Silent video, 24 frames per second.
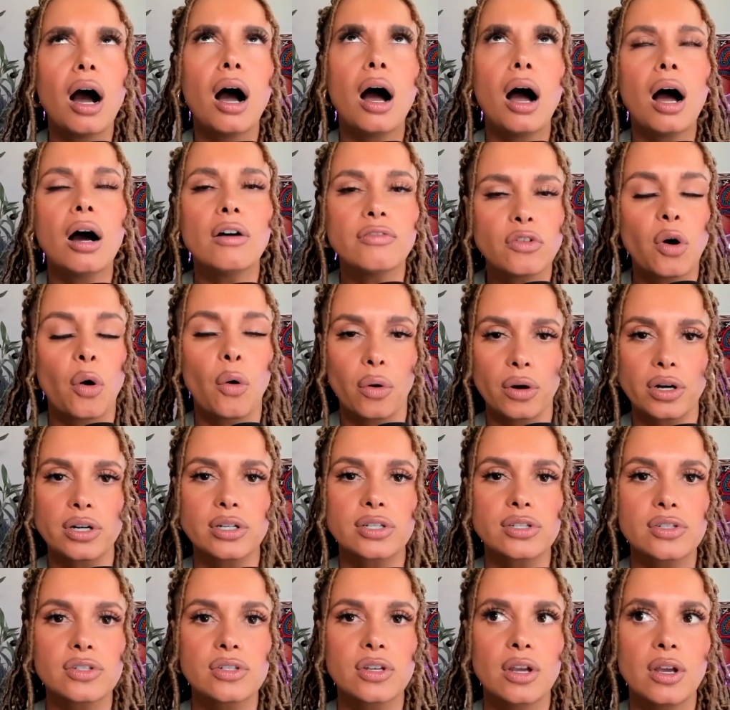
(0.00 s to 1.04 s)
Of
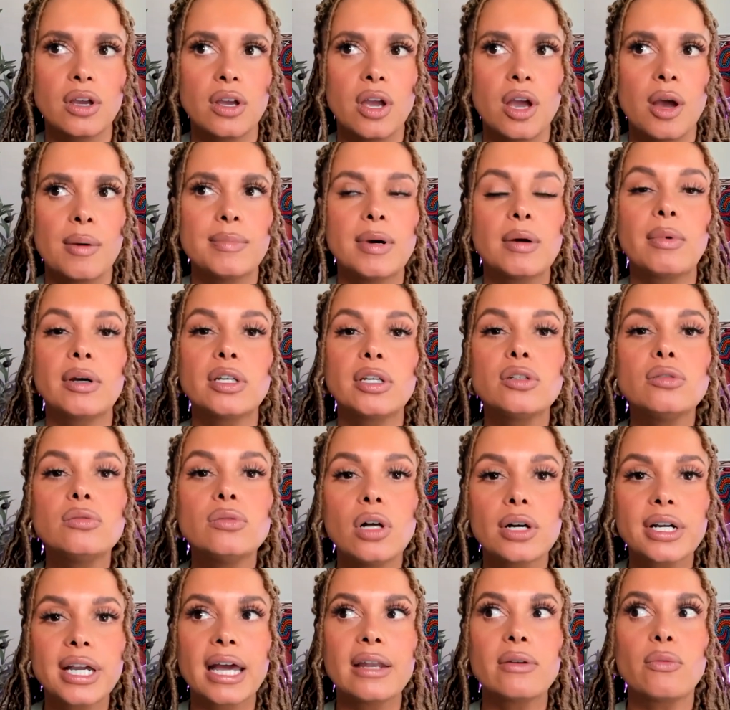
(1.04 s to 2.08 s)
course. But when you
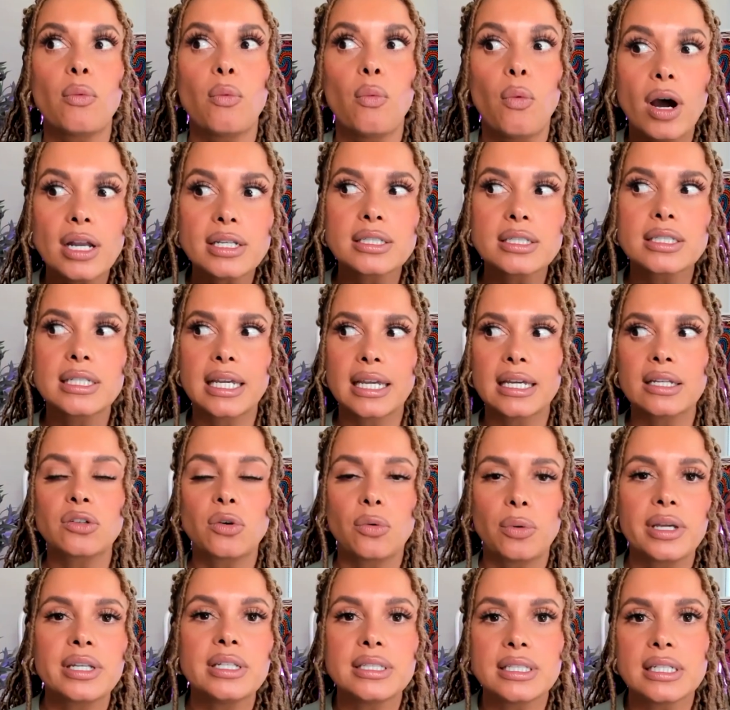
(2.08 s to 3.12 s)
look at what Dan
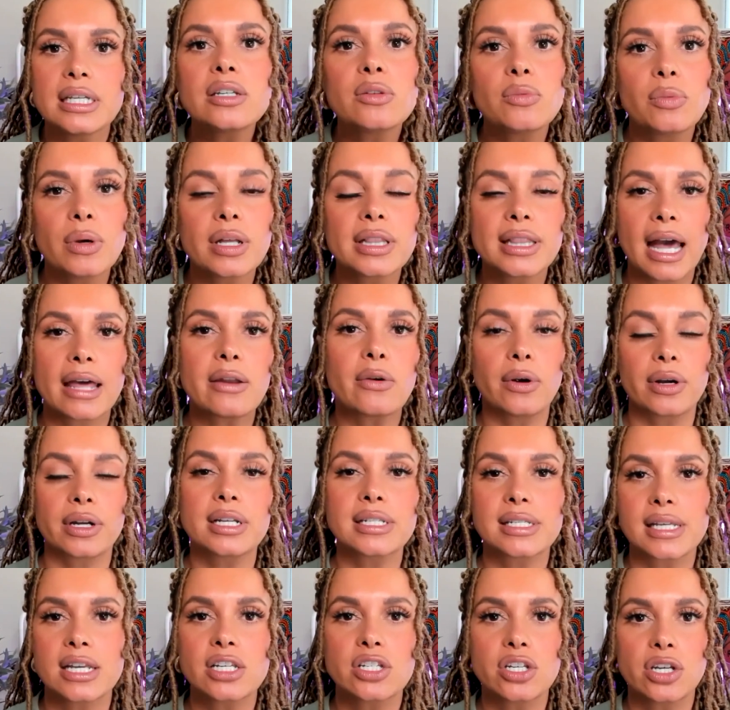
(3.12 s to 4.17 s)
Quinn did with that
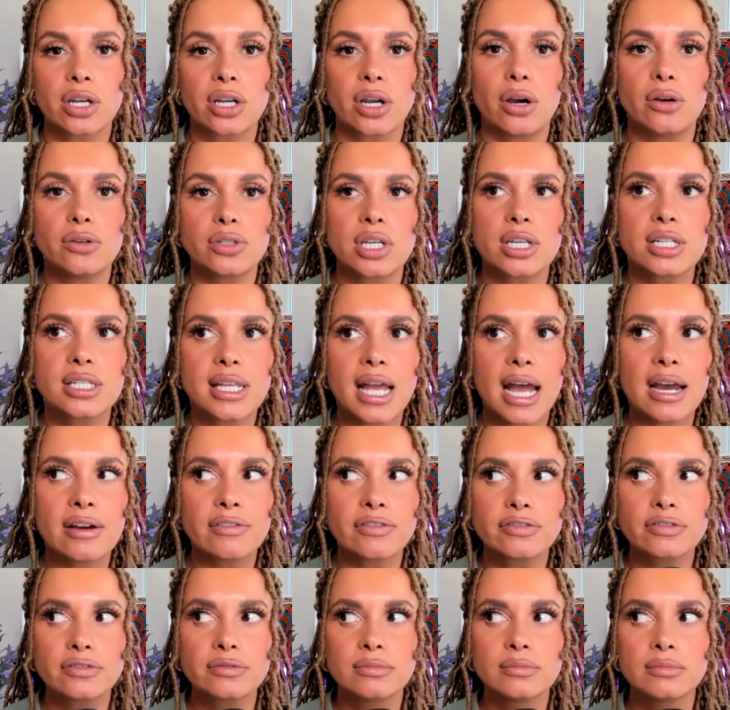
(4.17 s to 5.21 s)
organization and coaching
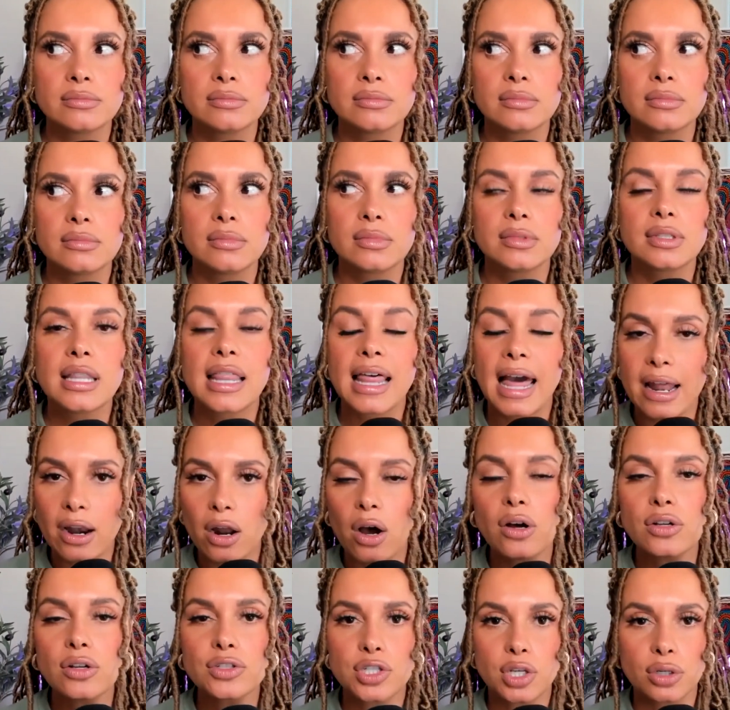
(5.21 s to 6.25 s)
staff, that
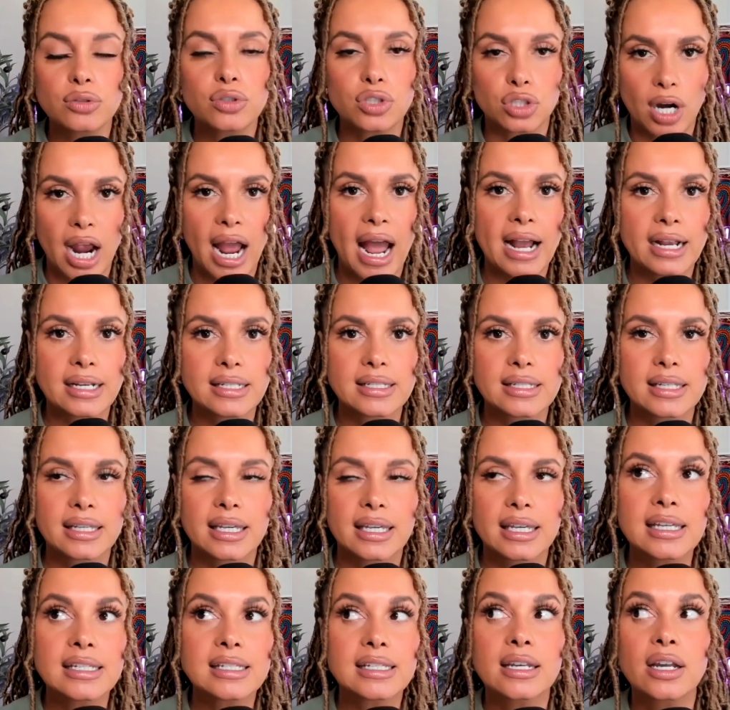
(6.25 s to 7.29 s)
also tracks.
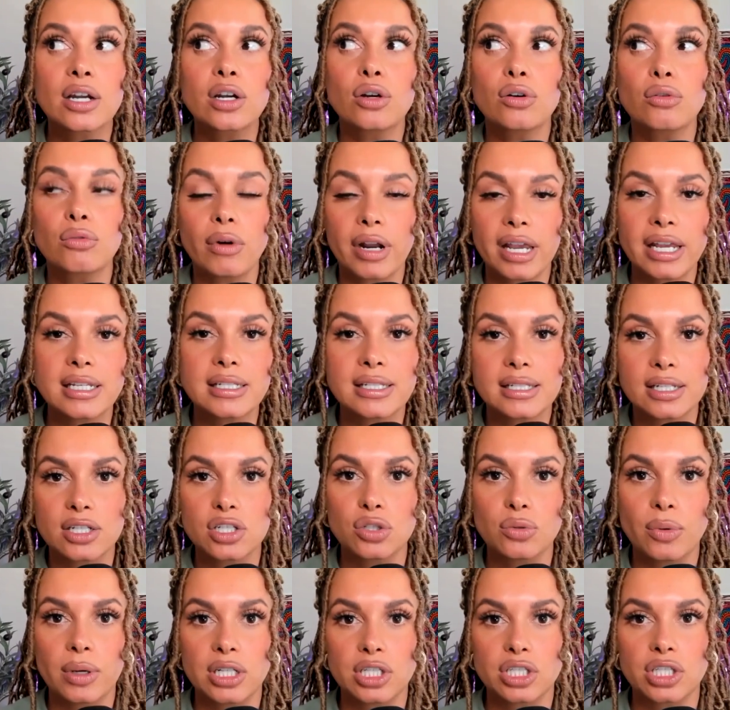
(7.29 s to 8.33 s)
He's in a great
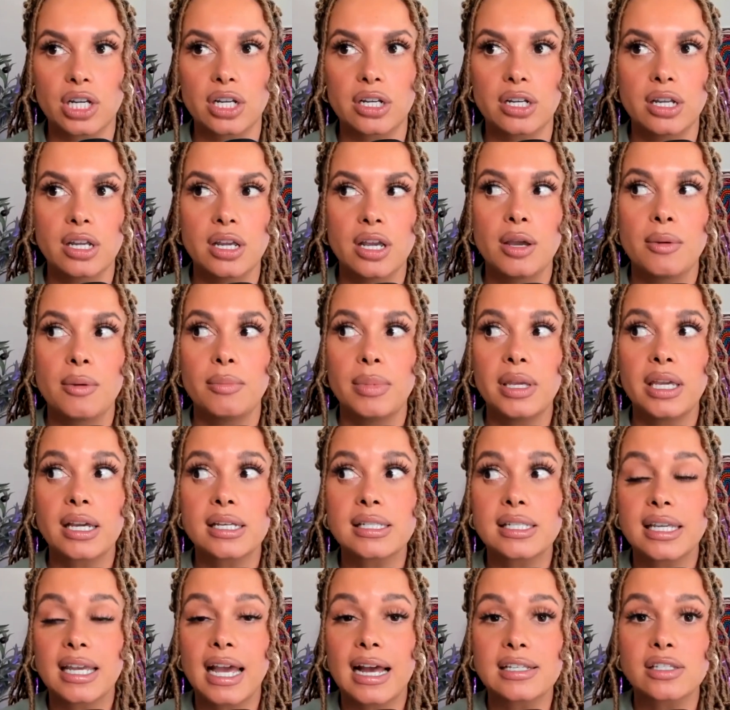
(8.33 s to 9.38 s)
situation because
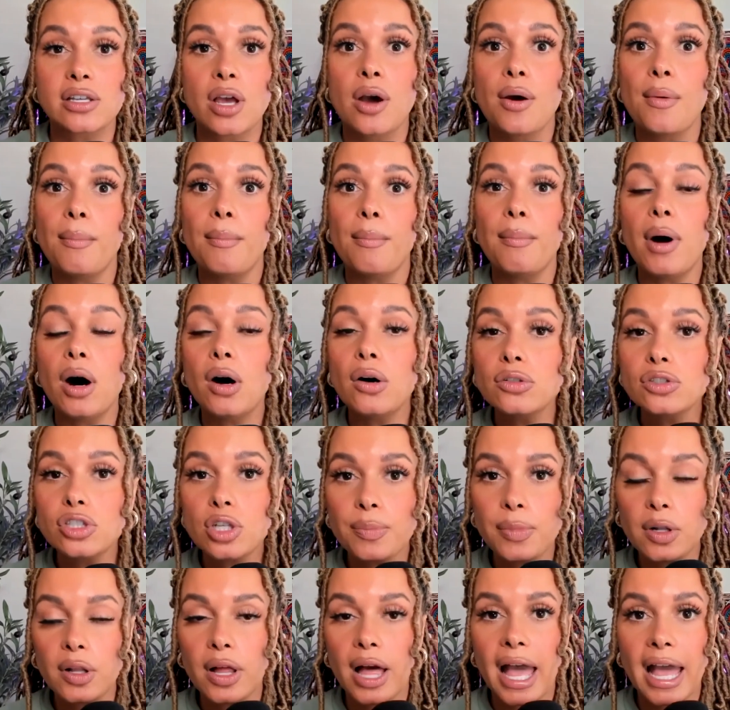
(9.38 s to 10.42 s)
he has
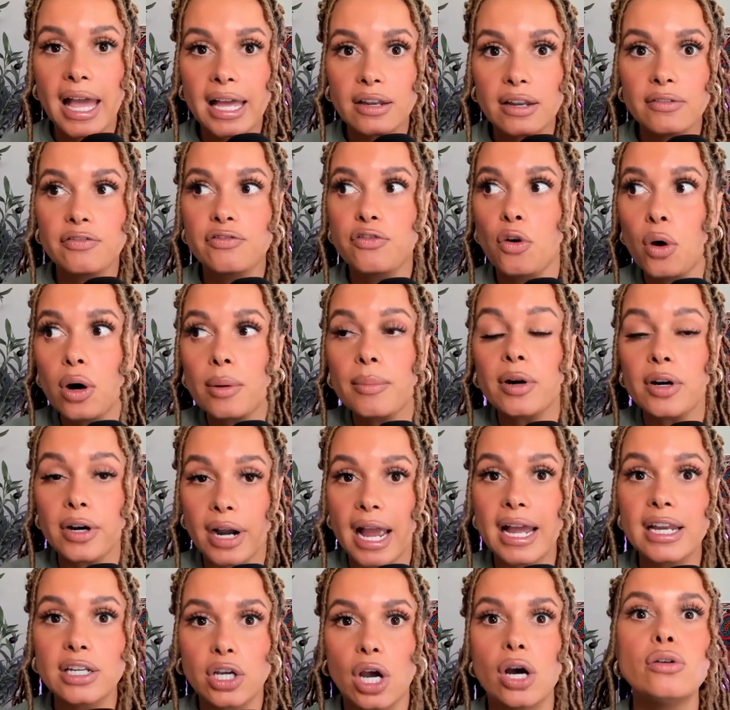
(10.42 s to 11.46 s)
multiple former
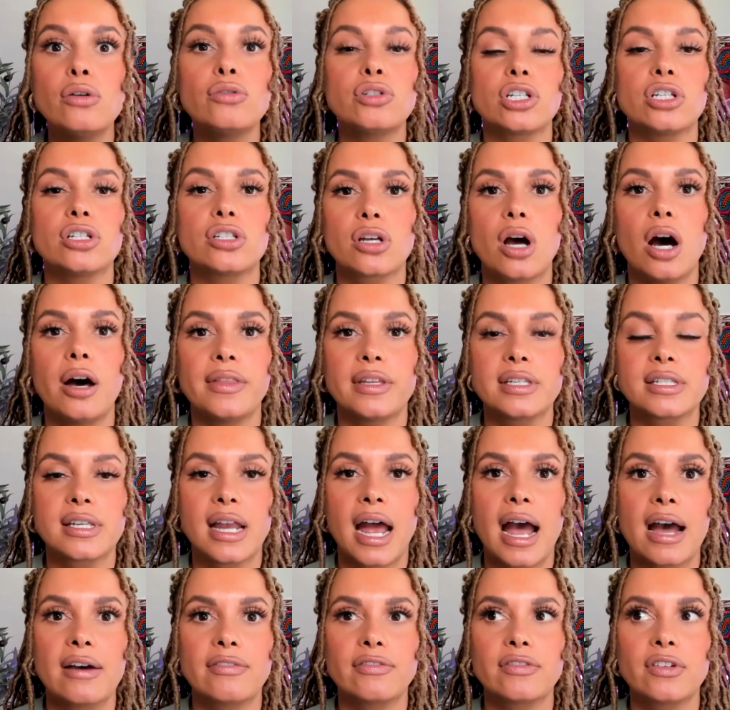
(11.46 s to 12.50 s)
head coaches on the
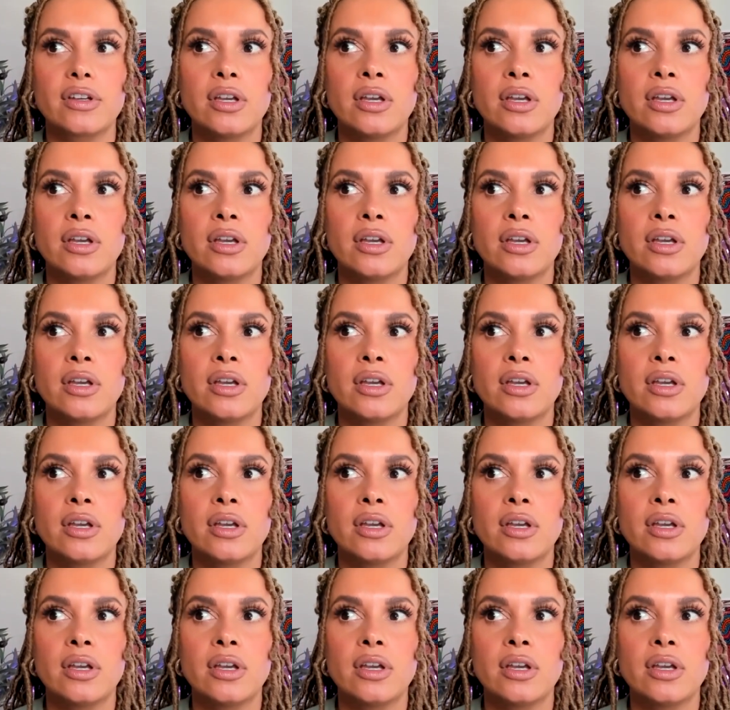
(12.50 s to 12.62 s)
staff.